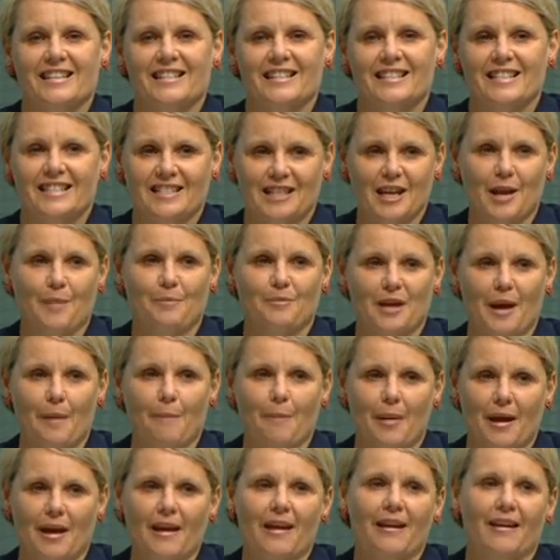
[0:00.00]
stepped
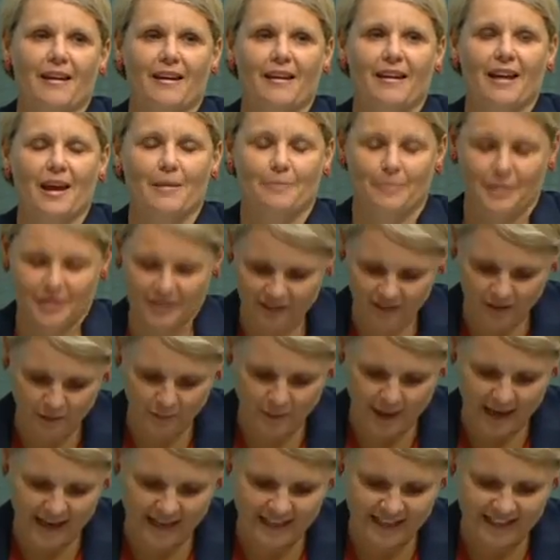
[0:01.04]
up and
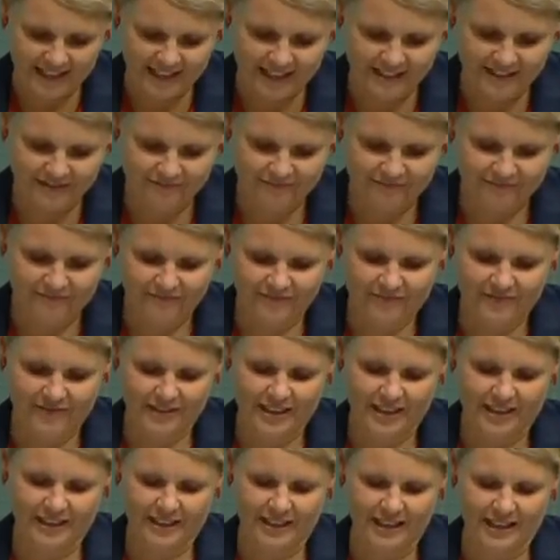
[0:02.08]
participated
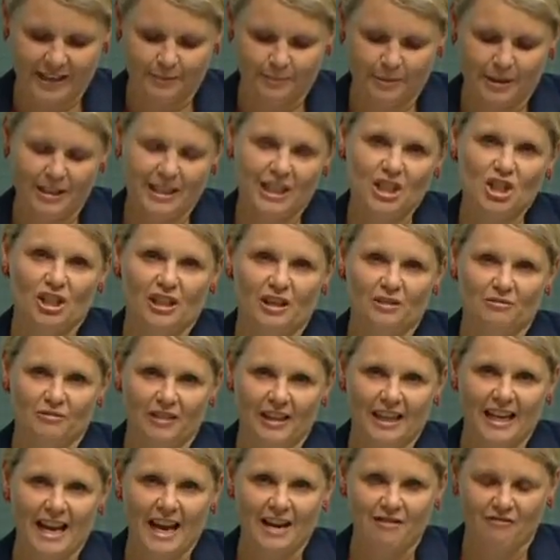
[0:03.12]
in the Peninsula
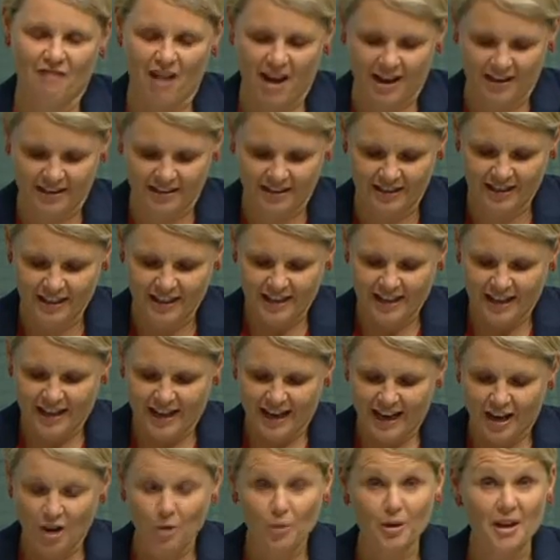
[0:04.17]
Relay Run.
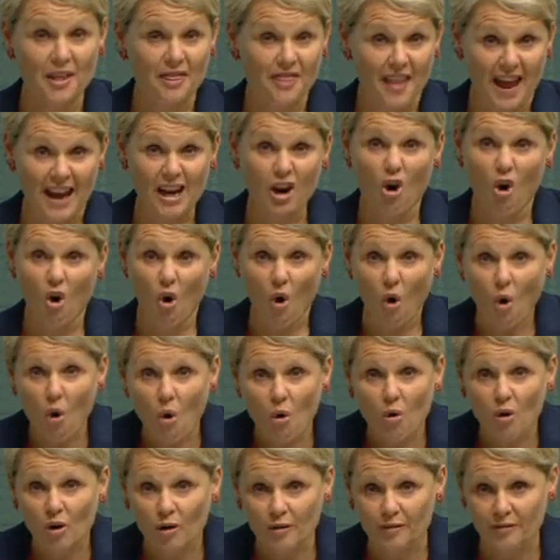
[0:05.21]
And I want to thank
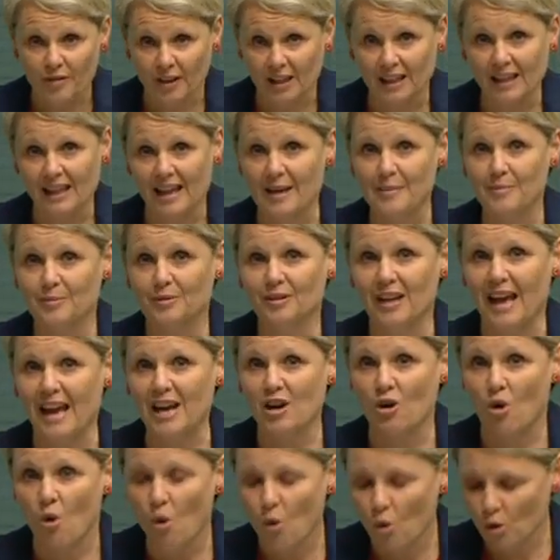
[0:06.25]
all of the clubs
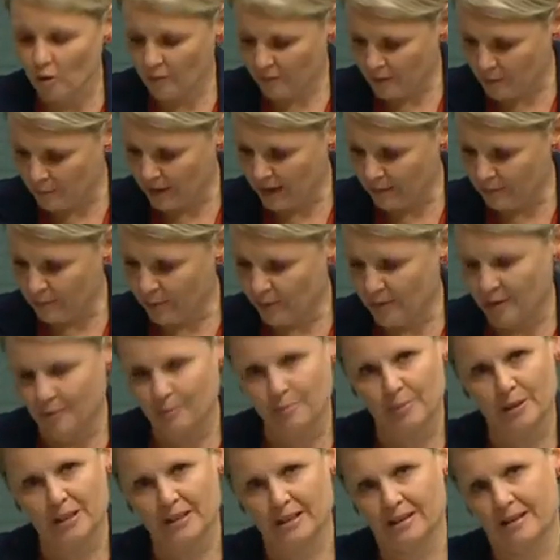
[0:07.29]
and all of the people that
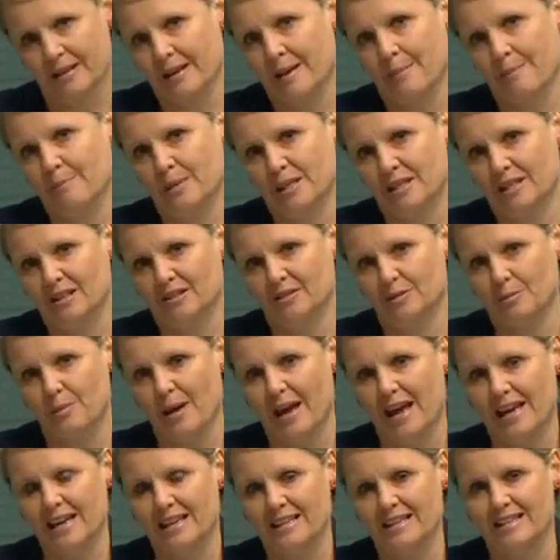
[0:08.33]

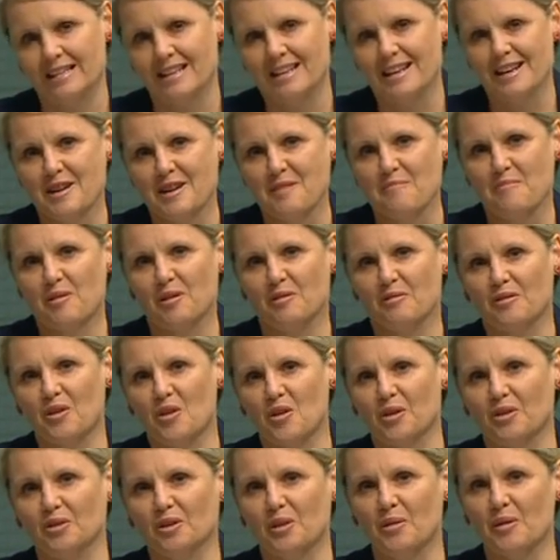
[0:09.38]
participated. But of
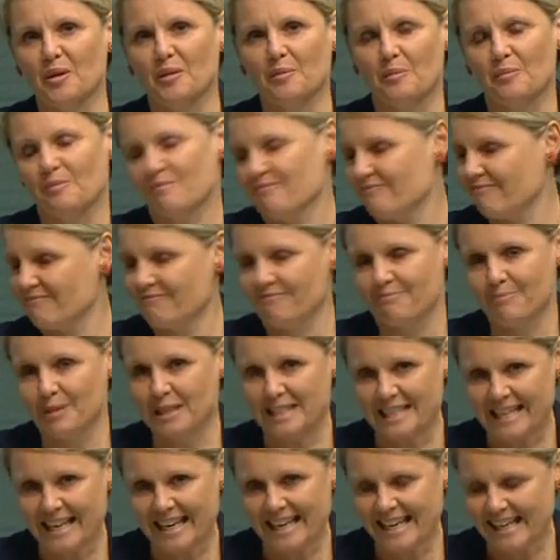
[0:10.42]
course, I want to
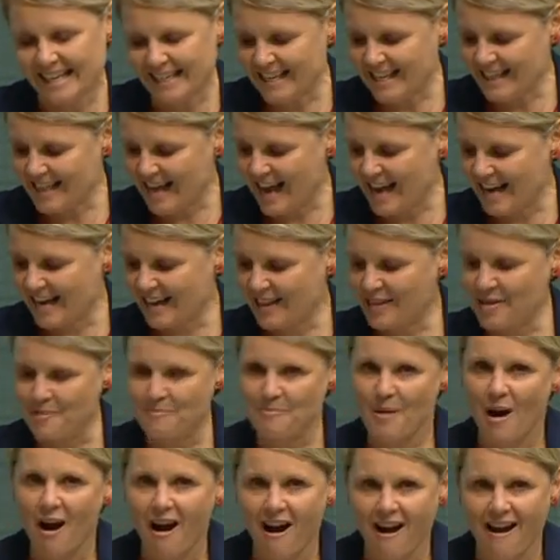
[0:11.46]
particularly thank the
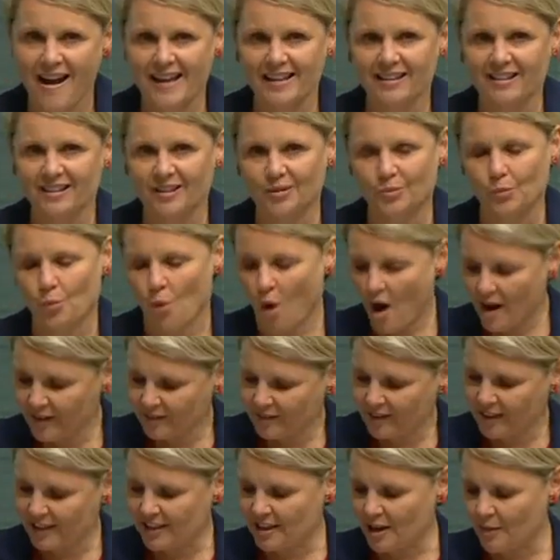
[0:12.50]
Pines,
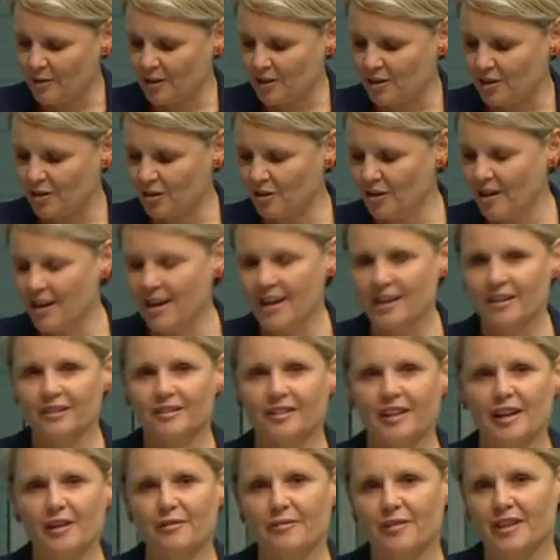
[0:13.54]
YCW,
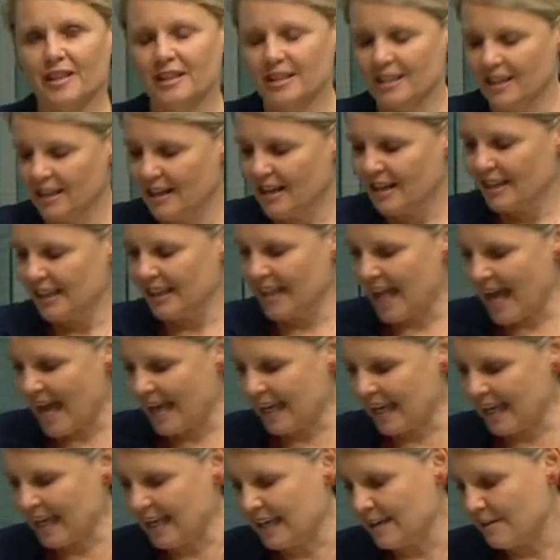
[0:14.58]
Seaford,
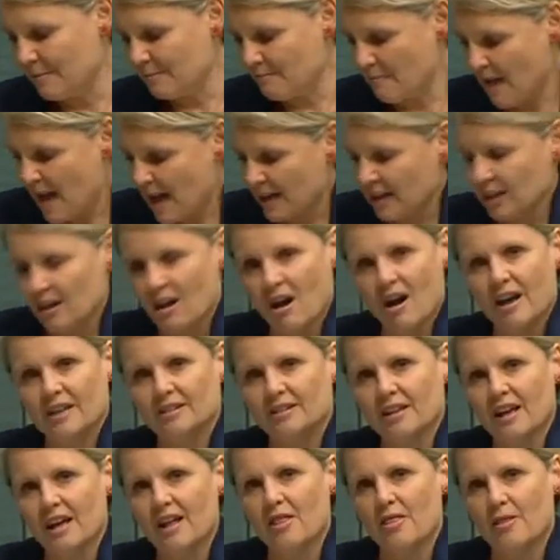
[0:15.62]
Langy, Mount
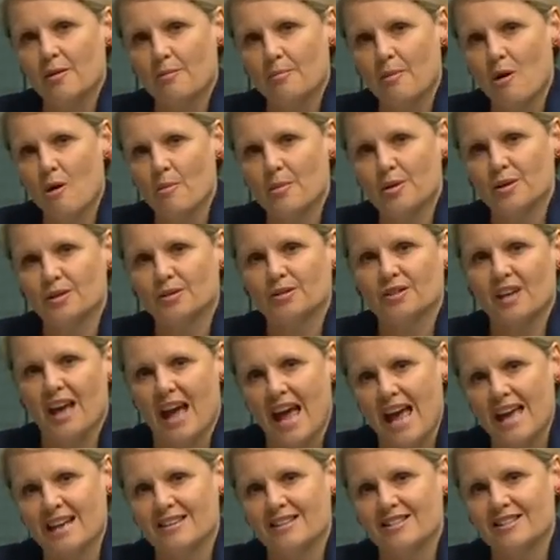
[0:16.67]
Eliza, the Bombers
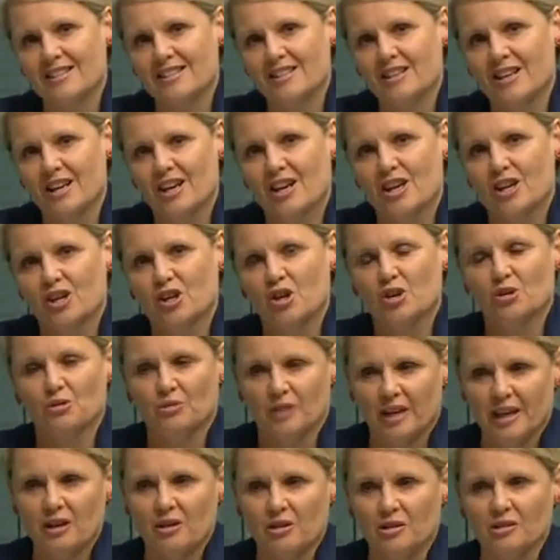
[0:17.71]
and
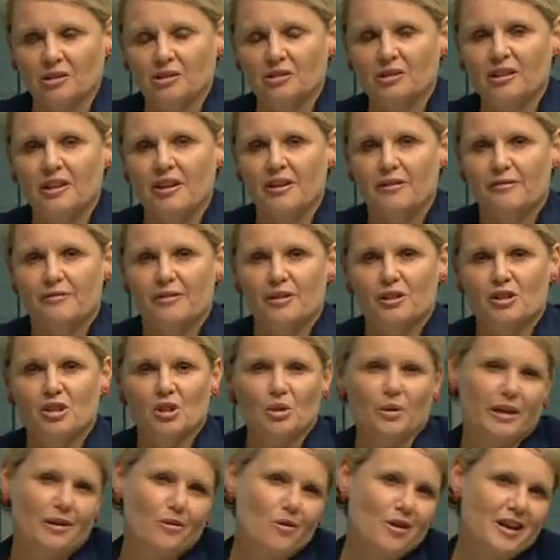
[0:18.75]
Kooringal for
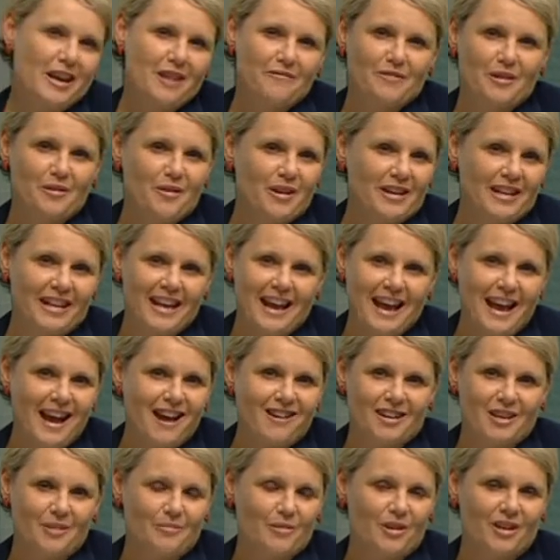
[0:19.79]
doing what everyone in
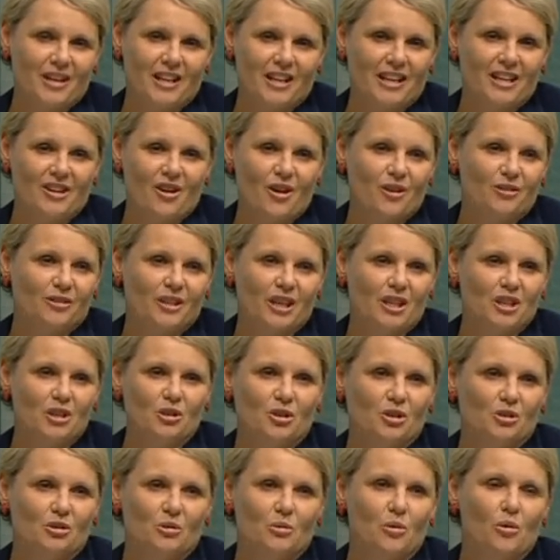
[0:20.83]
our community knows that you
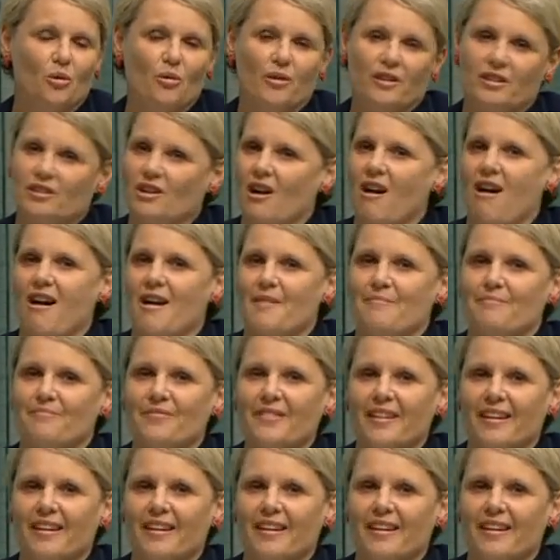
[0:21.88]
do all the time,